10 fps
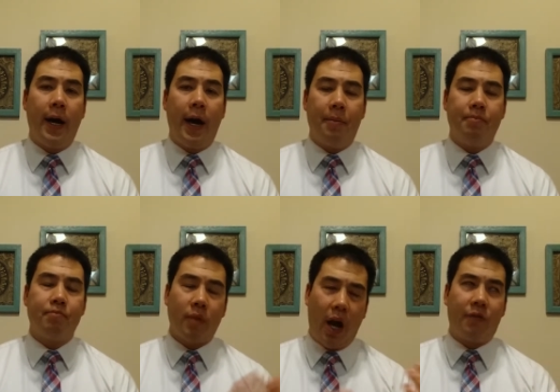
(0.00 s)

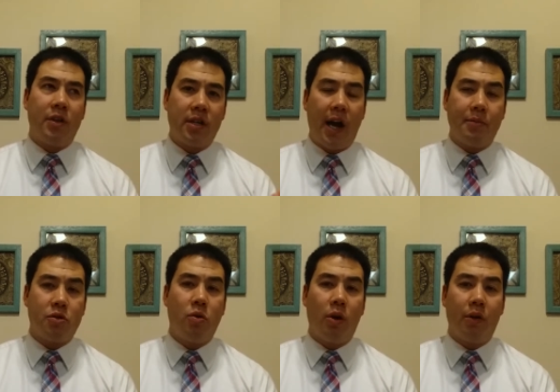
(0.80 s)
Um, oftentimes
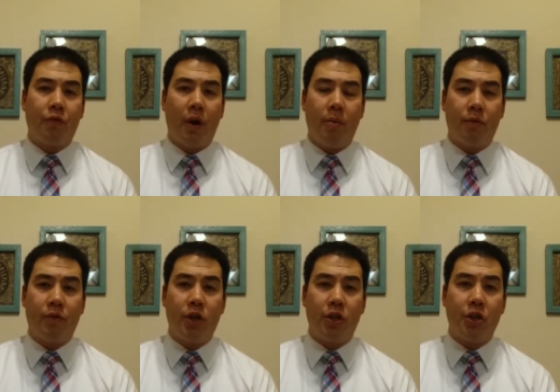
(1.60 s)
quoted from
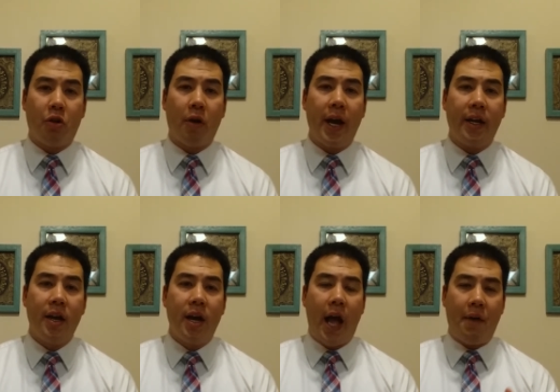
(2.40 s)
good to great,
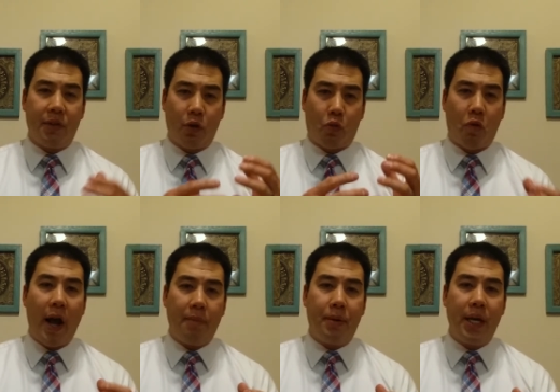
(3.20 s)
having the
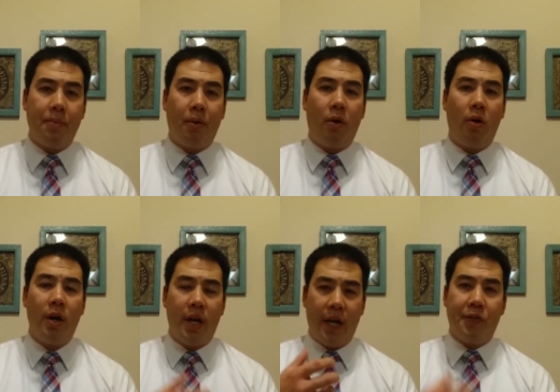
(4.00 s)
right
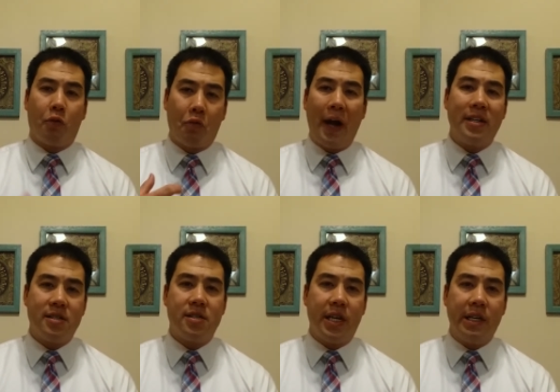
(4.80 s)
people in the right
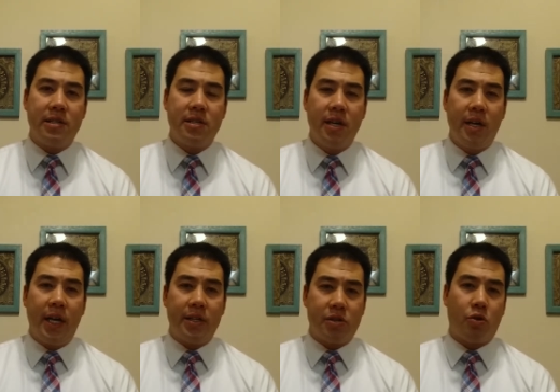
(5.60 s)
seats
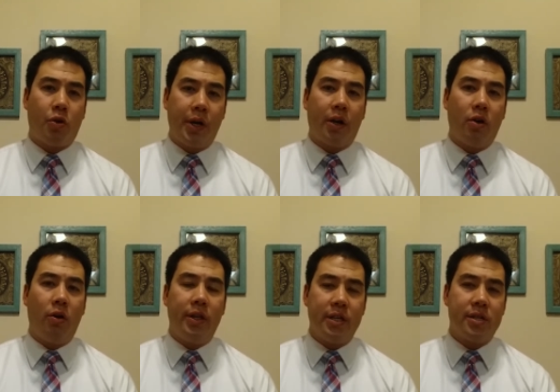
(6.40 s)
is
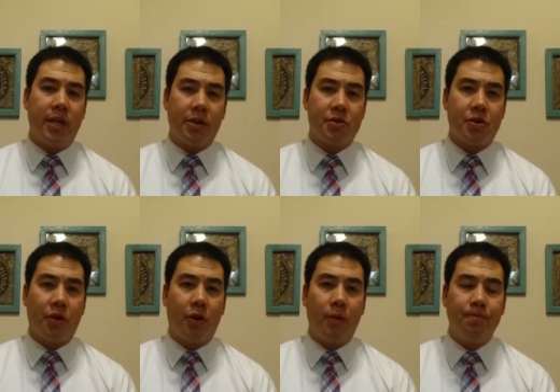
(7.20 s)
critical in this inner
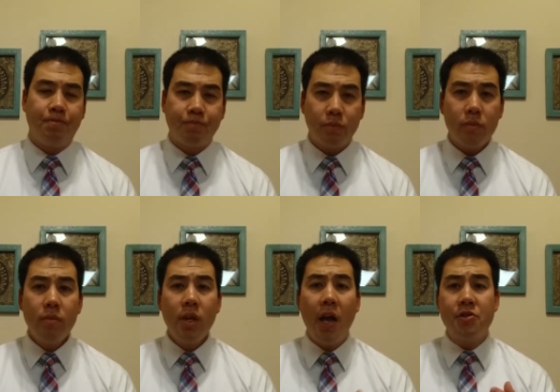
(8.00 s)
circle.
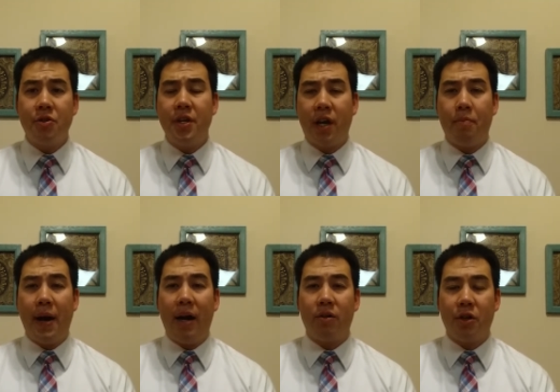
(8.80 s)
As you think
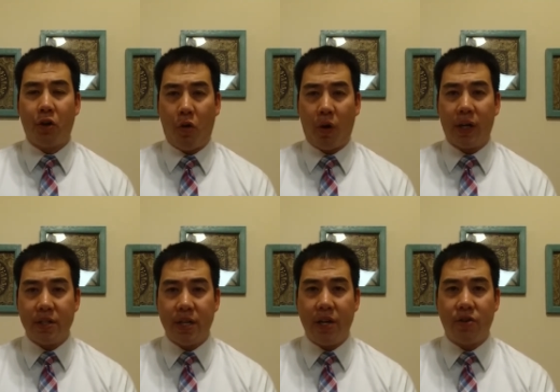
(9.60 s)
about your
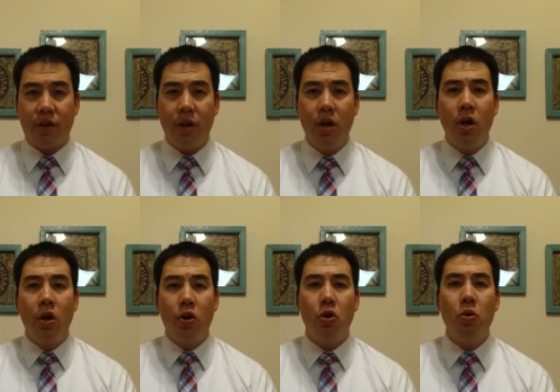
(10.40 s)
organization,
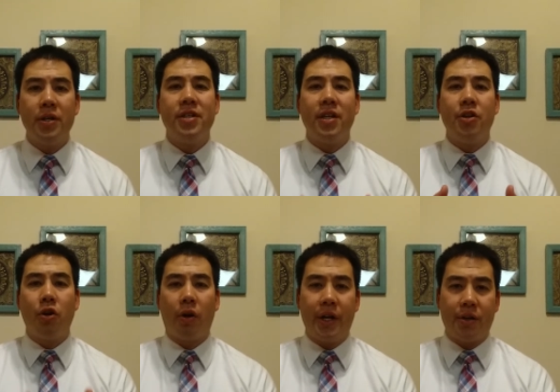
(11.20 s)
who is in
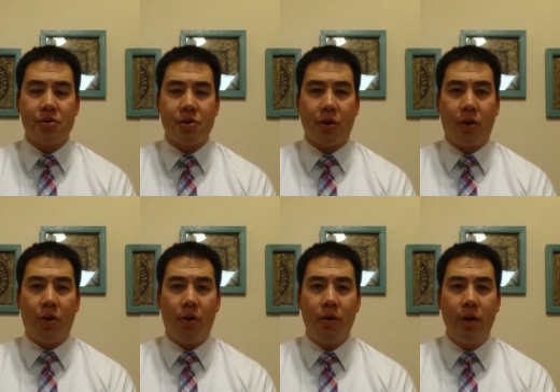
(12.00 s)
your inner
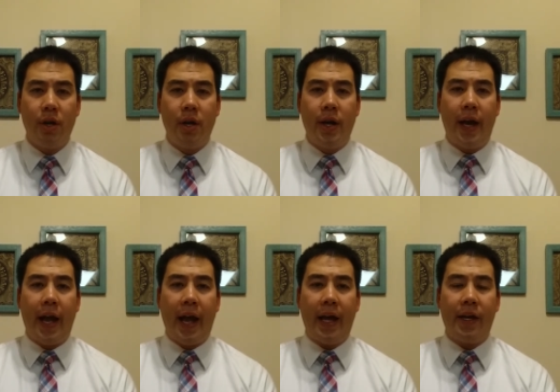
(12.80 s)
circle
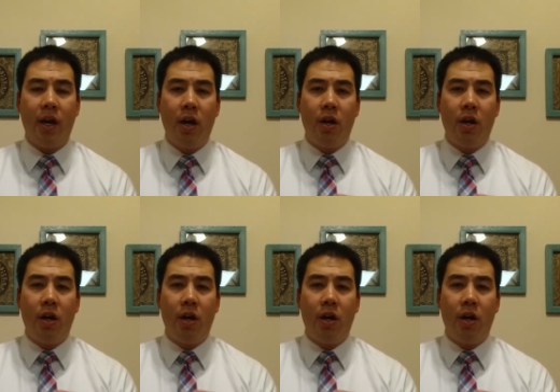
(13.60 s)
and